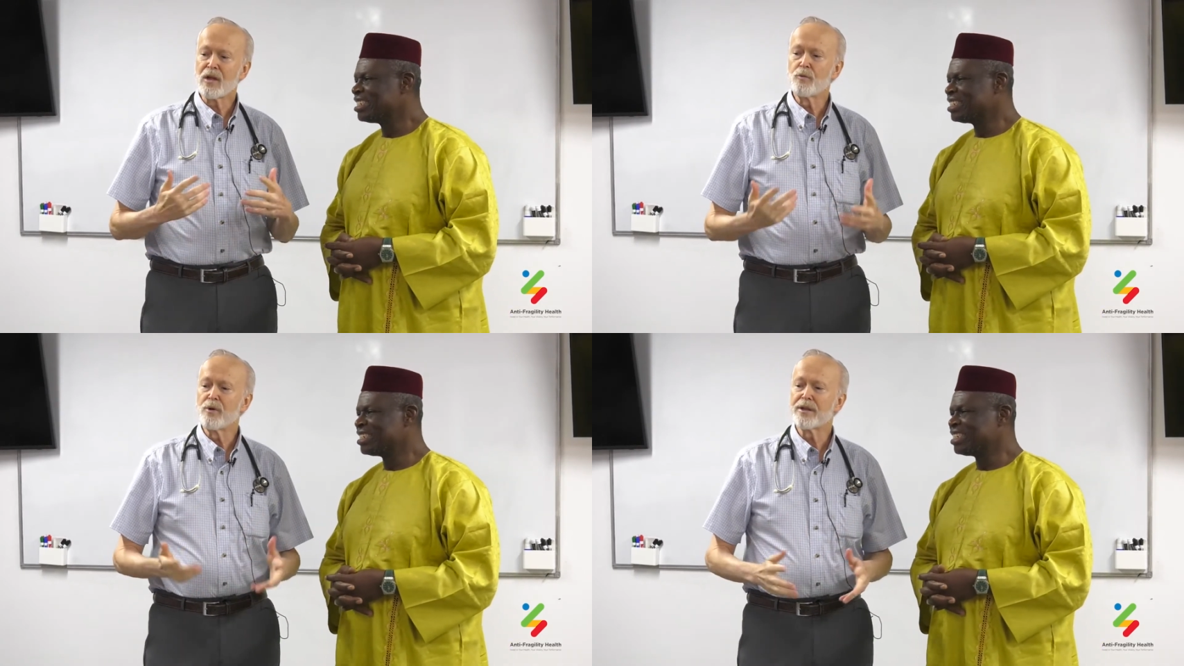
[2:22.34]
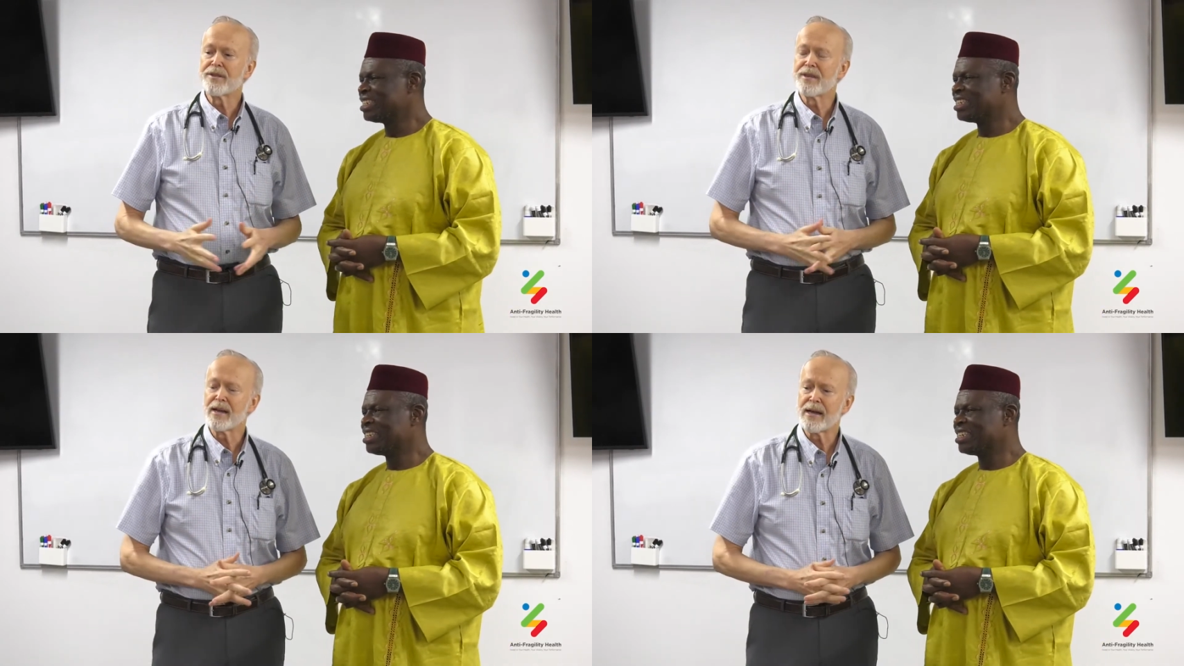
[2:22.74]

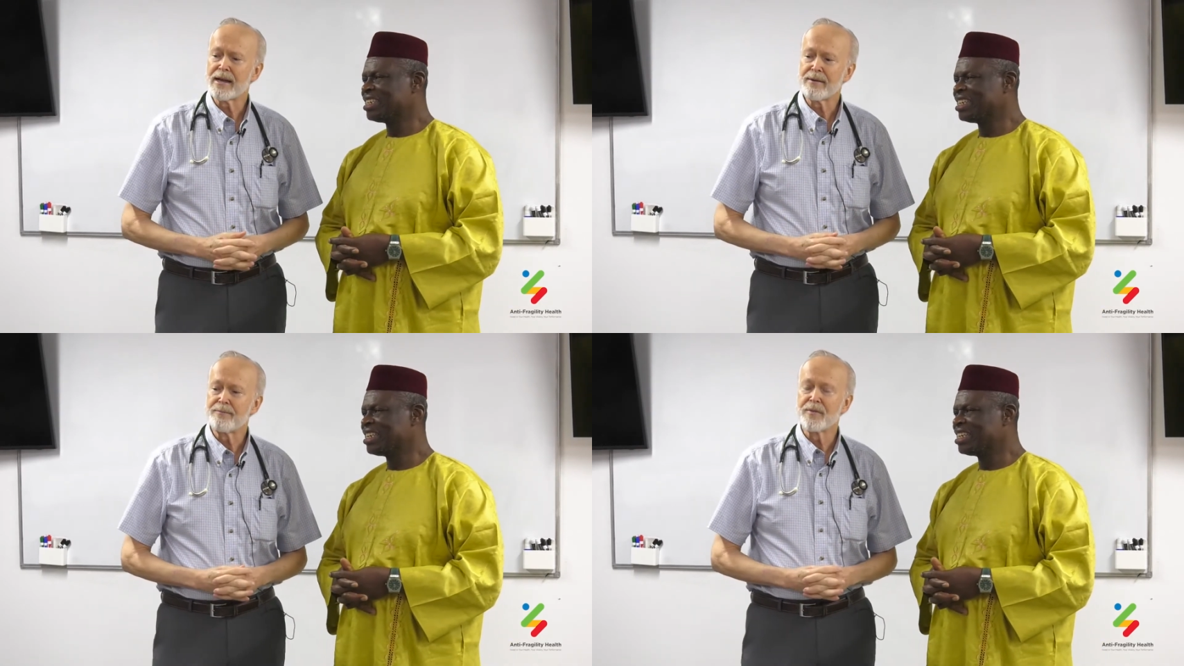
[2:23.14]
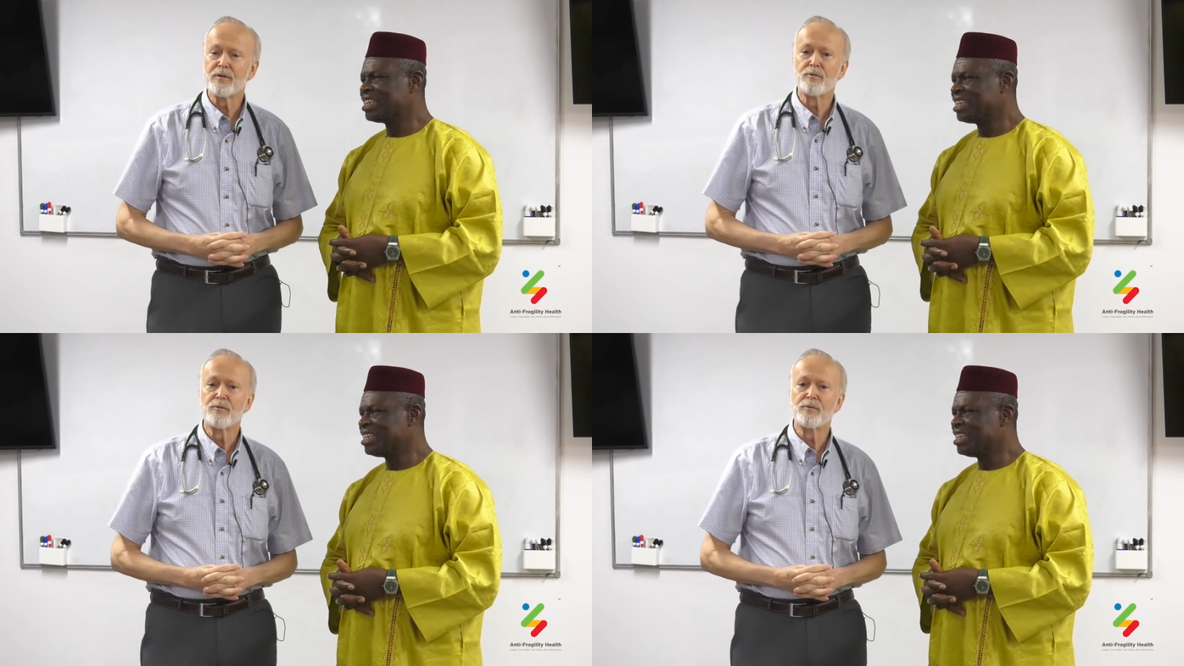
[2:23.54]
Speaker 1: with um,
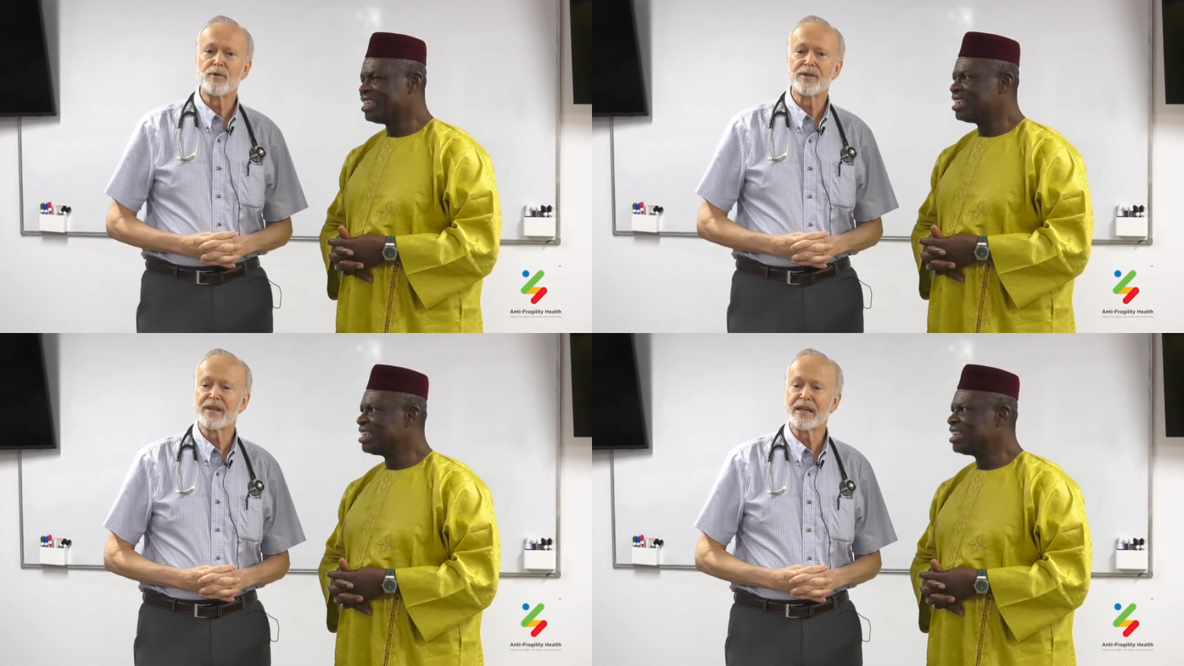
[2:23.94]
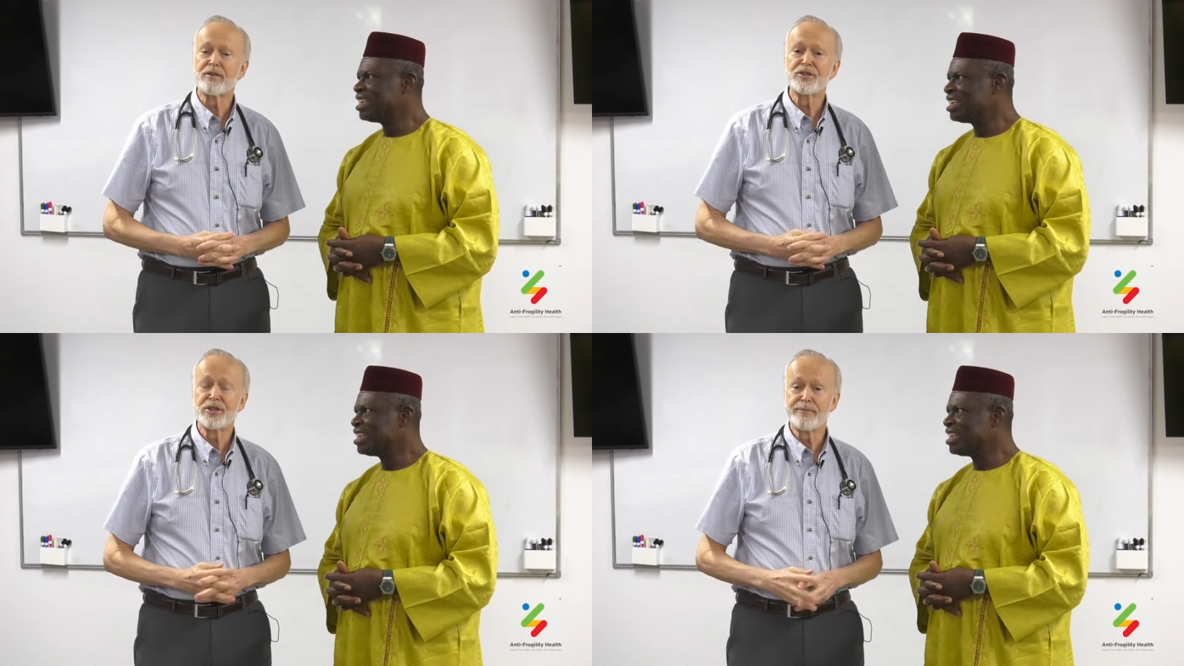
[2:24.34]
with
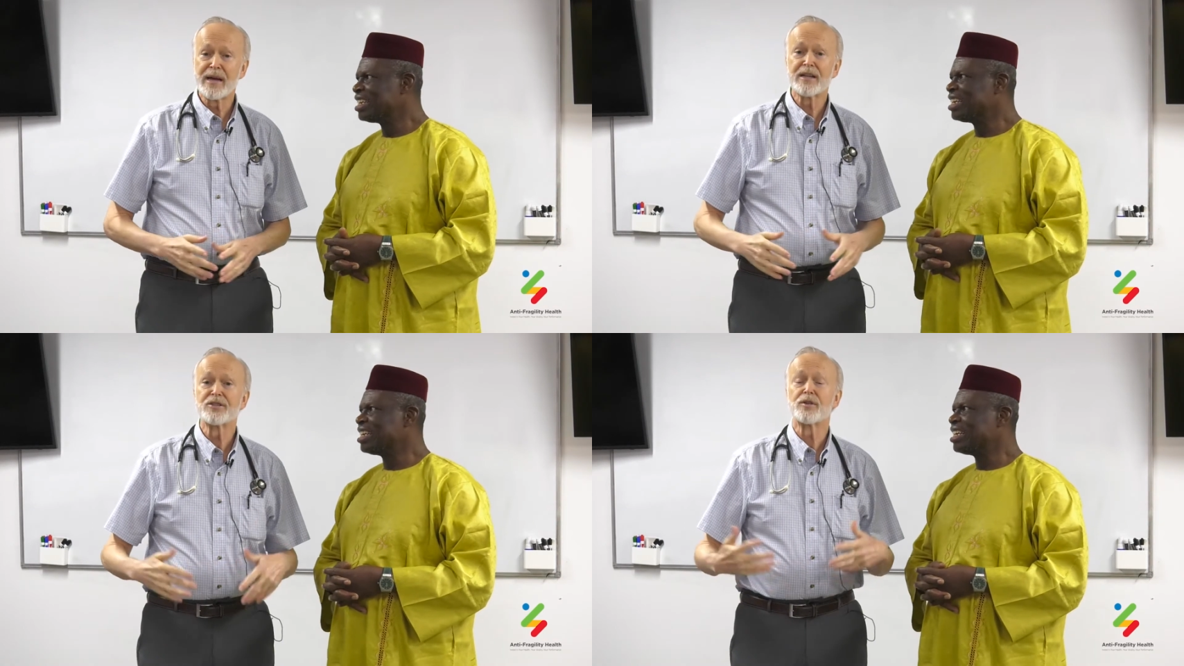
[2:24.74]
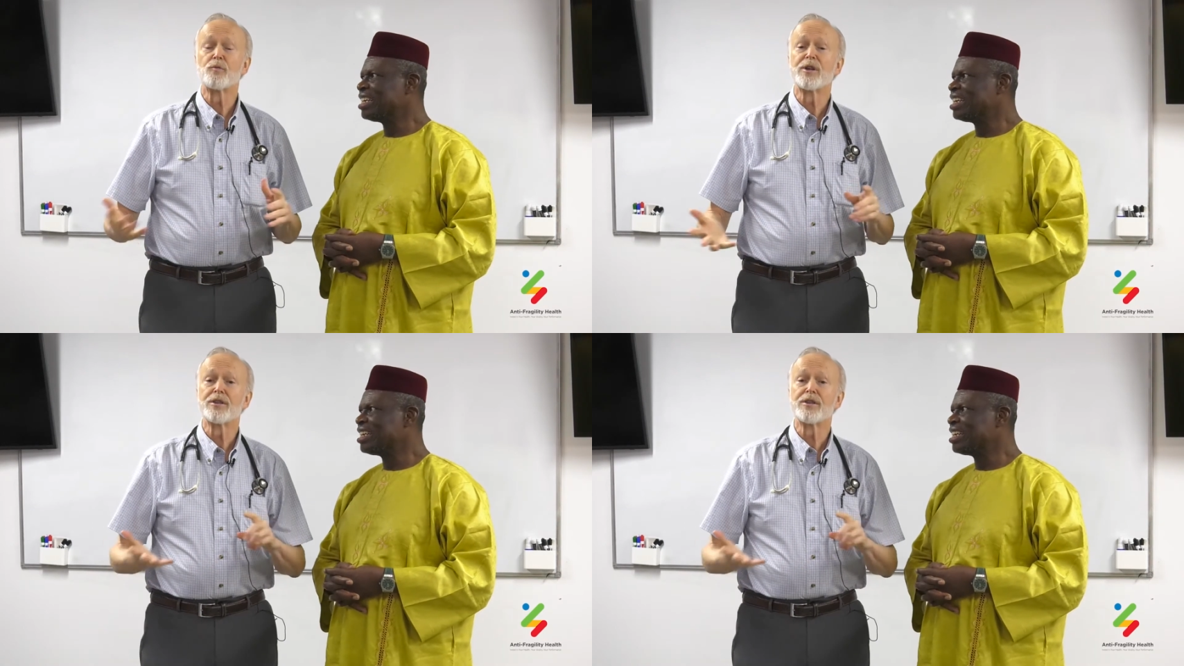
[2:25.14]
energy medicine,